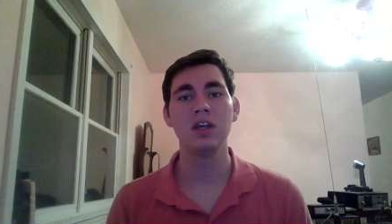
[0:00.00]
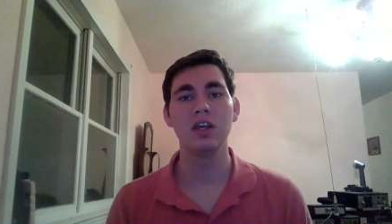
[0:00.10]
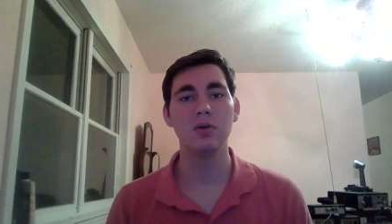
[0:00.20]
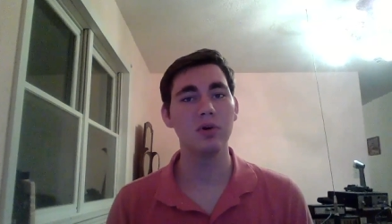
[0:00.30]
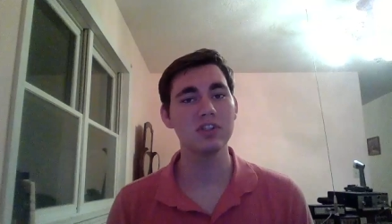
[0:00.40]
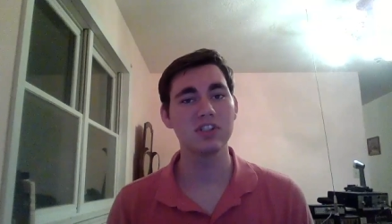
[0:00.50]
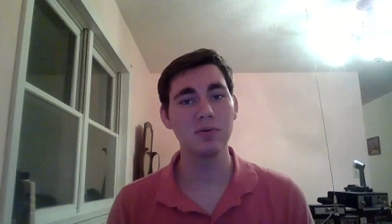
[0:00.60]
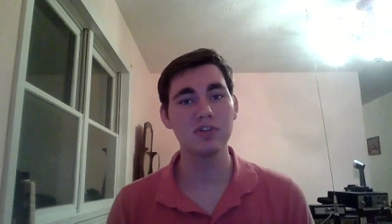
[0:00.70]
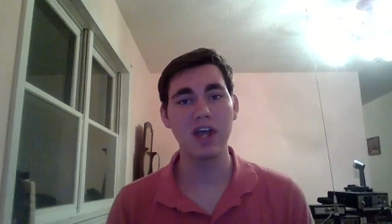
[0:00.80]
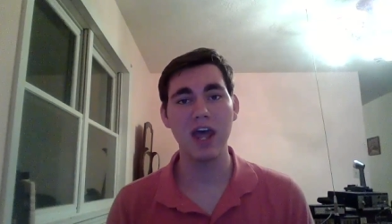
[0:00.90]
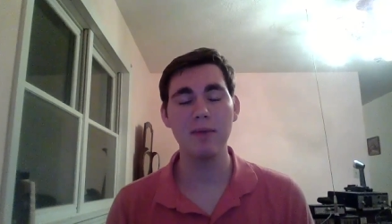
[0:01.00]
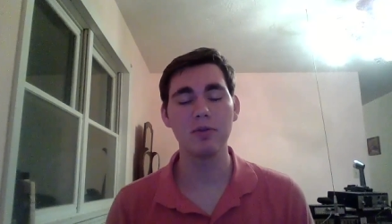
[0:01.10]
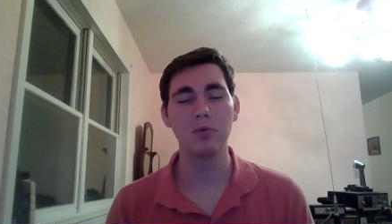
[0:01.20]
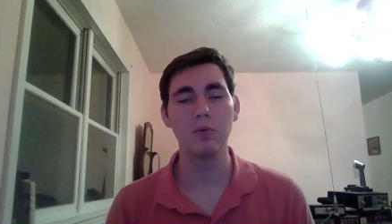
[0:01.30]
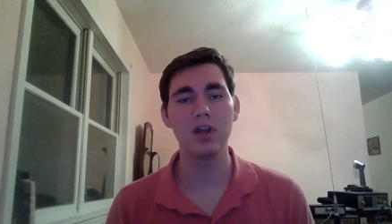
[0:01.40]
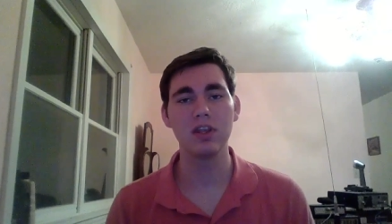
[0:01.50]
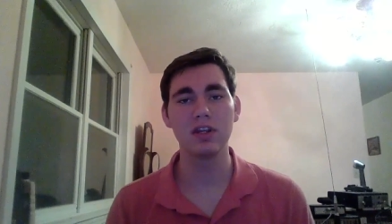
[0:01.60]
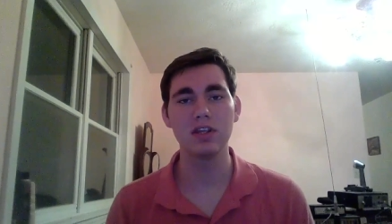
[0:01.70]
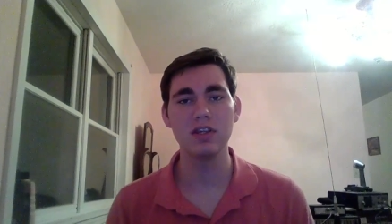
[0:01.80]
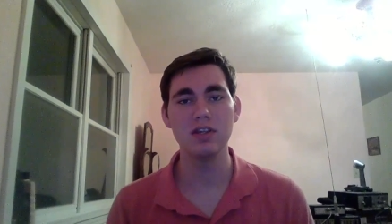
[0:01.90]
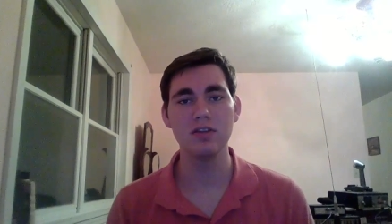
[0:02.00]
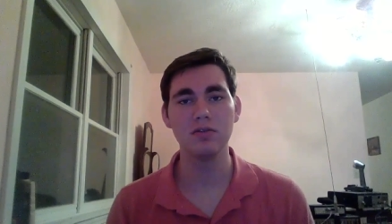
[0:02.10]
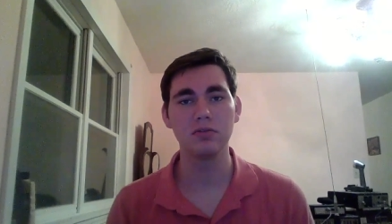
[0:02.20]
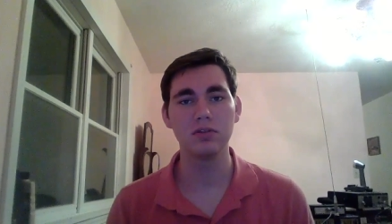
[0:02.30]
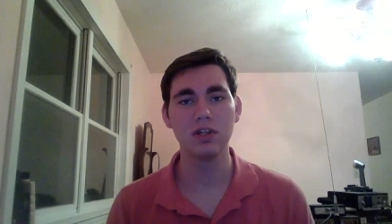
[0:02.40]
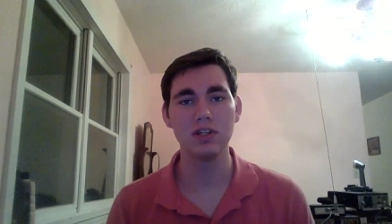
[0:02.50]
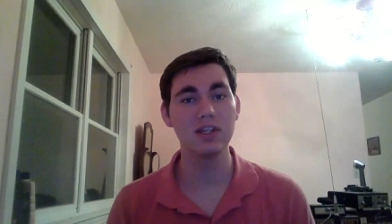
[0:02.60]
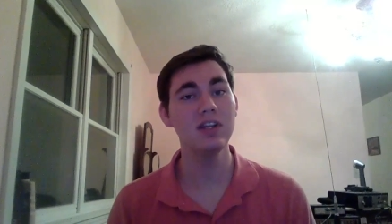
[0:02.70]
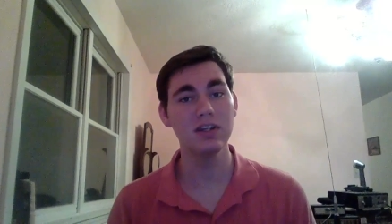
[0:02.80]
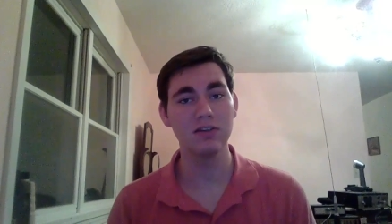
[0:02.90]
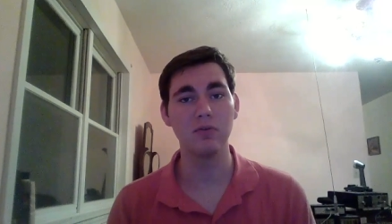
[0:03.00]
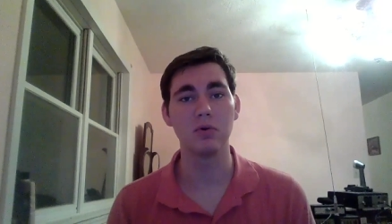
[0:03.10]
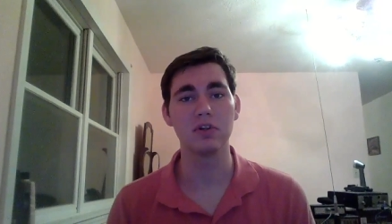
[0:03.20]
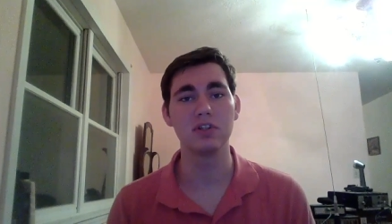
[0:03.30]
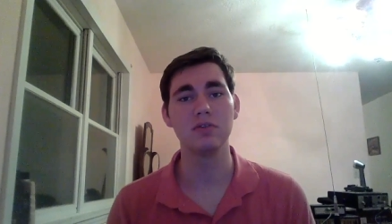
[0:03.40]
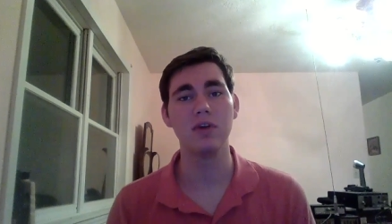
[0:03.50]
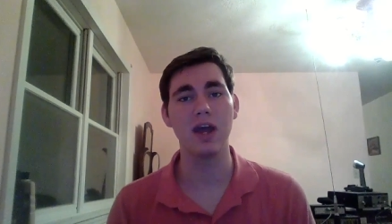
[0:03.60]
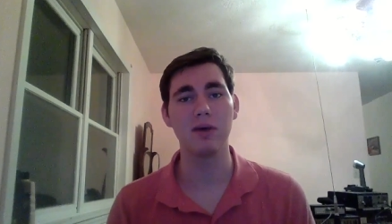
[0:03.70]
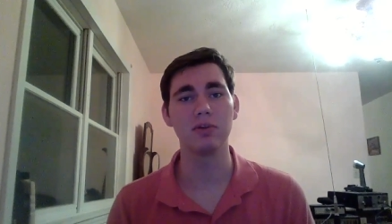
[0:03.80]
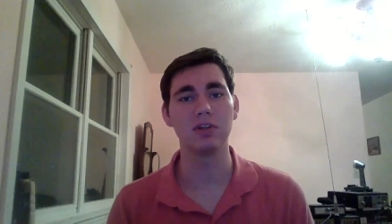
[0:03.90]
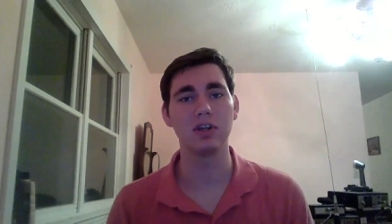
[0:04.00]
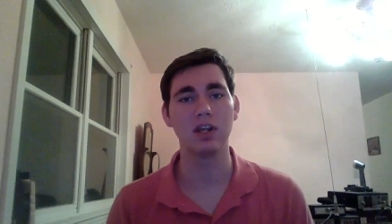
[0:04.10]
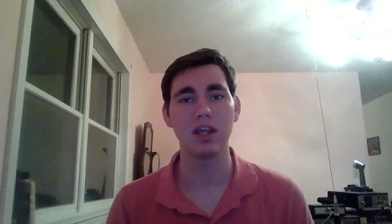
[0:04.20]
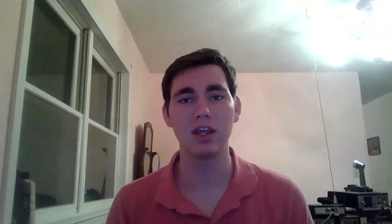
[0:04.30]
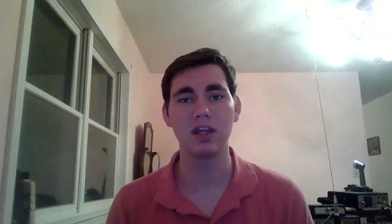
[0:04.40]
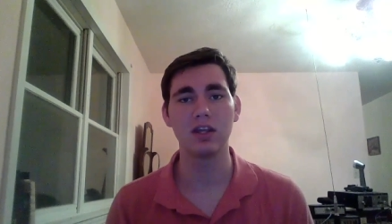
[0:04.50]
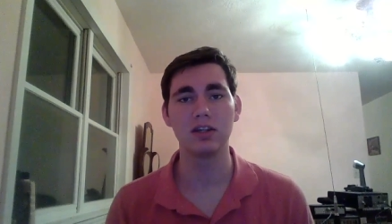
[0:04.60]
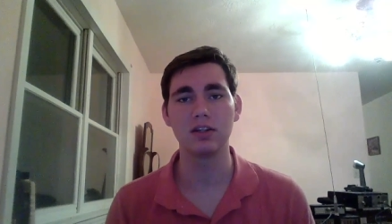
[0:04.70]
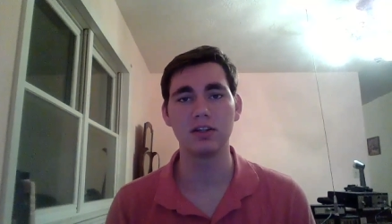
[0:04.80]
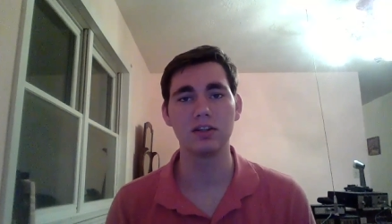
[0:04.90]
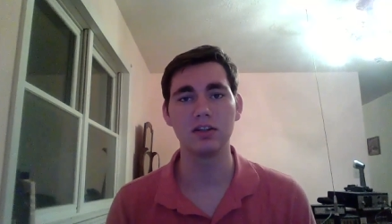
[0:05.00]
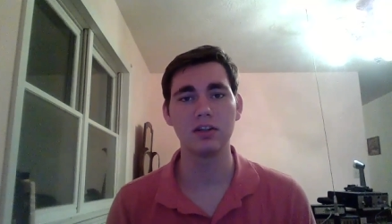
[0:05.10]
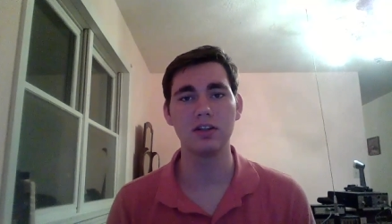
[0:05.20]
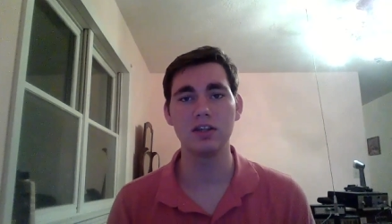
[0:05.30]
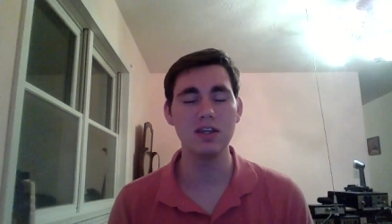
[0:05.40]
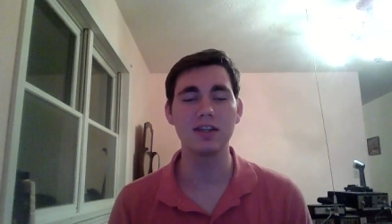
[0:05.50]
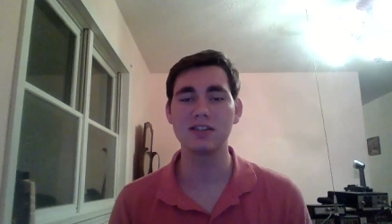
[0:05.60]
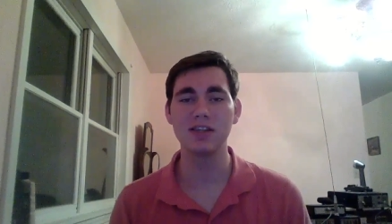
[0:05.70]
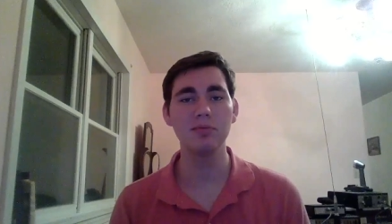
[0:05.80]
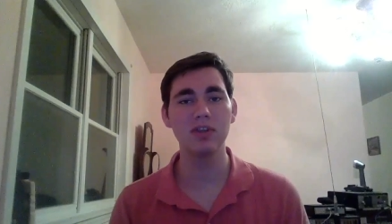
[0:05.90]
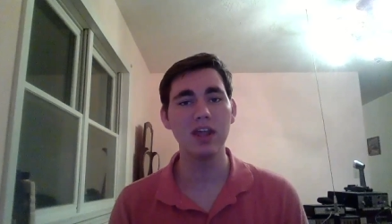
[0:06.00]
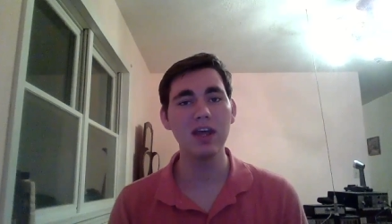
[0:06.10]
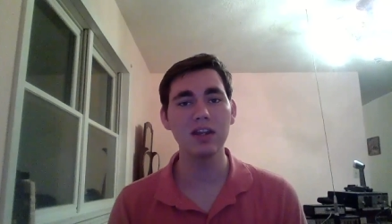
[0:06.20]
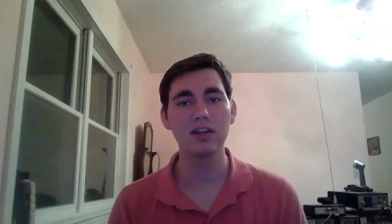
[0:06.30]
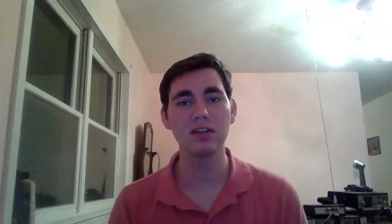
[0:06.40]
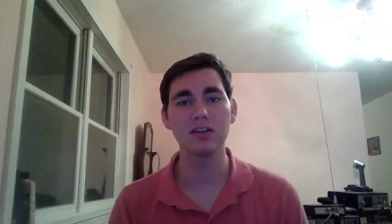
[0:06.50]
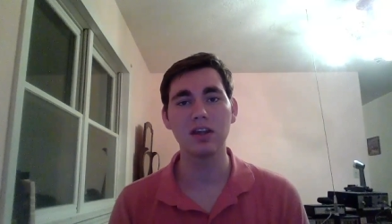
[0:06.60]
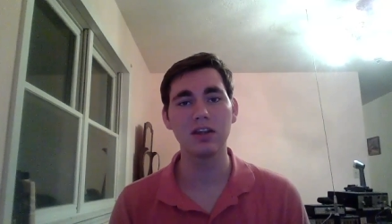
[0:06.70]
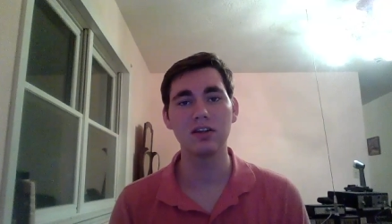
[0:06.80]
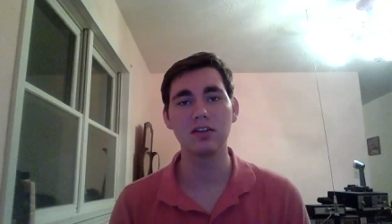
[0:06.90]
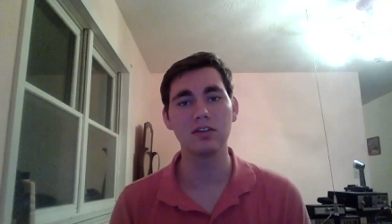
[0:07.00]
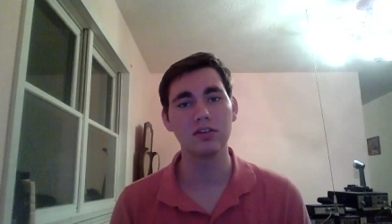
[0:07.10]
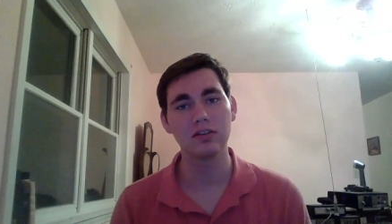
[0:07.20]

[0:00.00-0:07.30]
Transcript: it wasn't supposed to happen the way that he intended for it to happen, and he accepted that, and